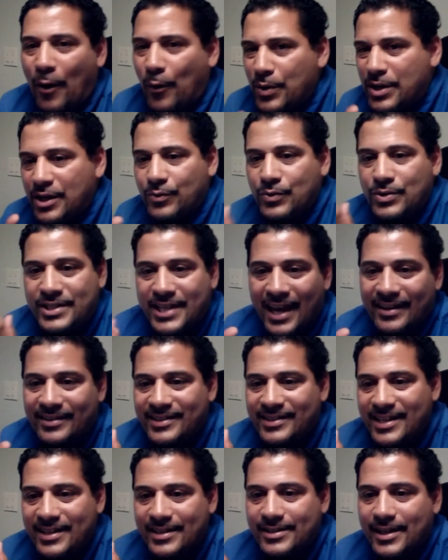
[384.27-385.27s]
I will give you
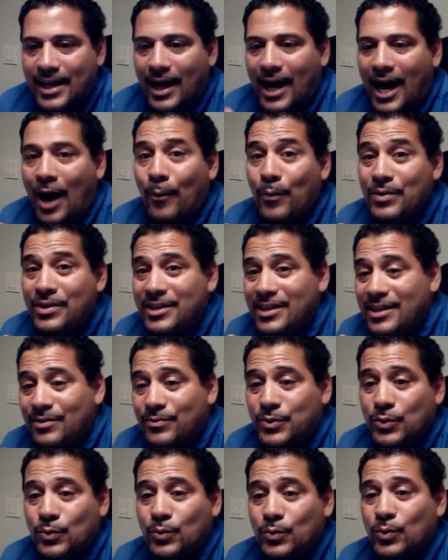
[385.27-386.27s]
techniques. I will
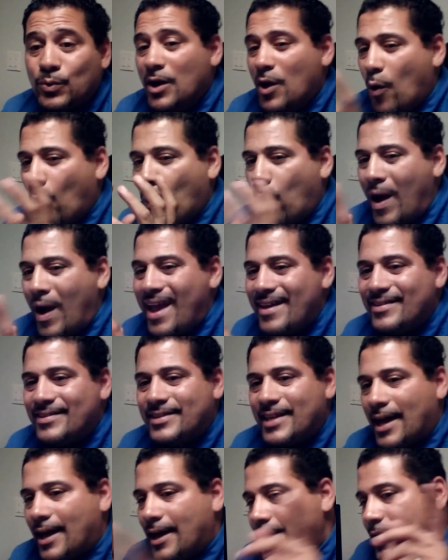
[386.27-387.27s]
give you
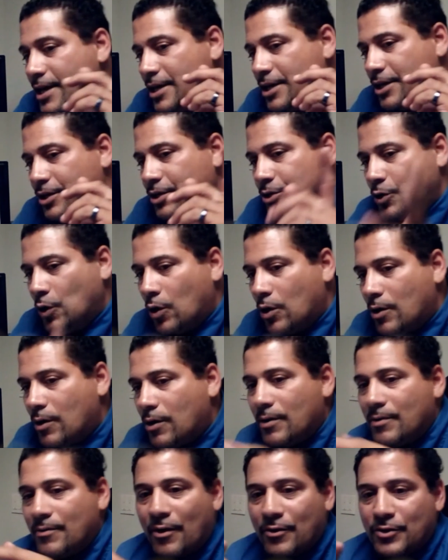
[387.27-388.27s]
ways that
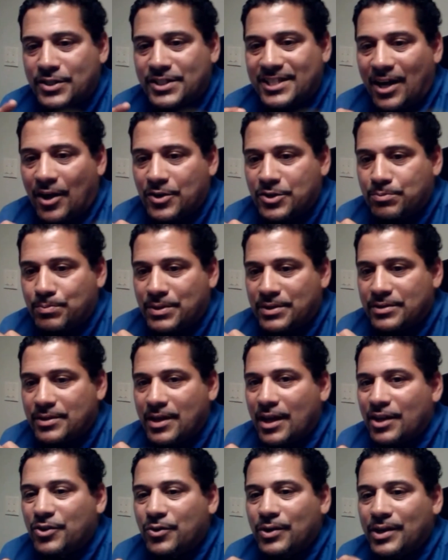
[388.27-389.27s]
your
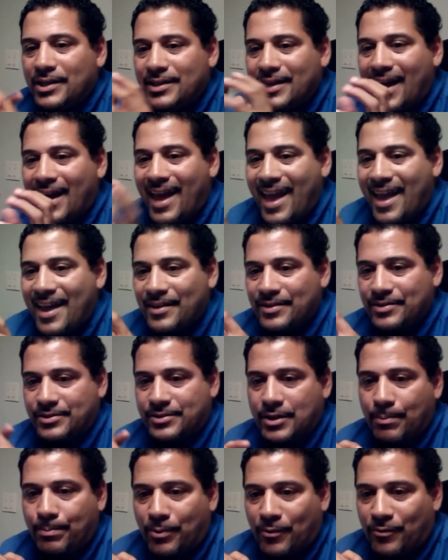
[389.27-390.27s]
salesmen could
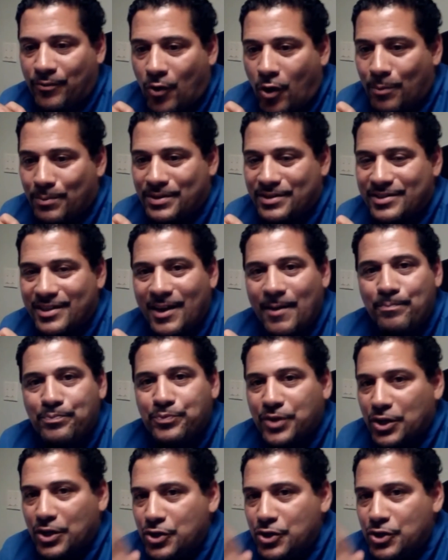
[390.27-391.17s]
enhance their performance.